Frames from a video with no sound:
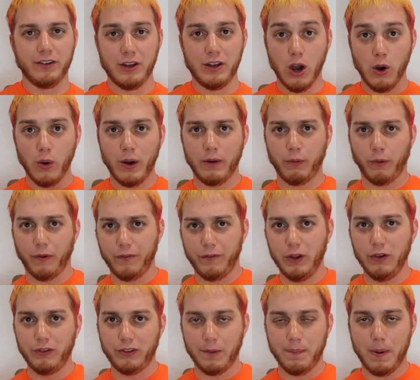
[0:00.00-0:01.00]
Noah
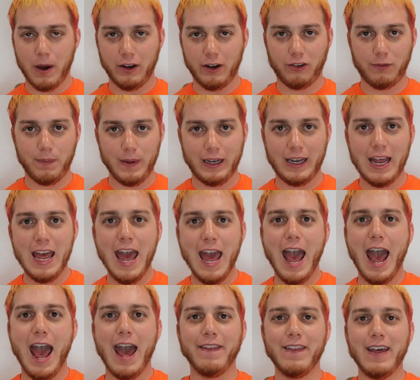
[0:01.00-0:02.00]
refused the punishment,
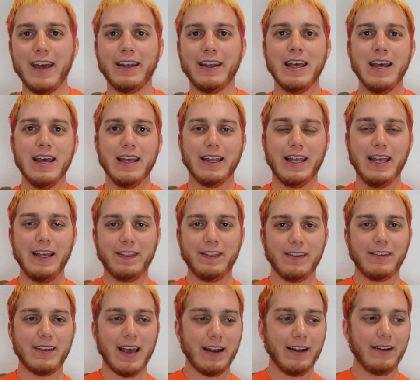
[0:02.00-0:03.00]
and then Keith
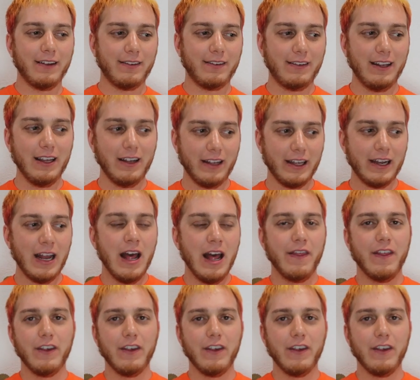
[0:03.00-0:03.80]
decided to steal it.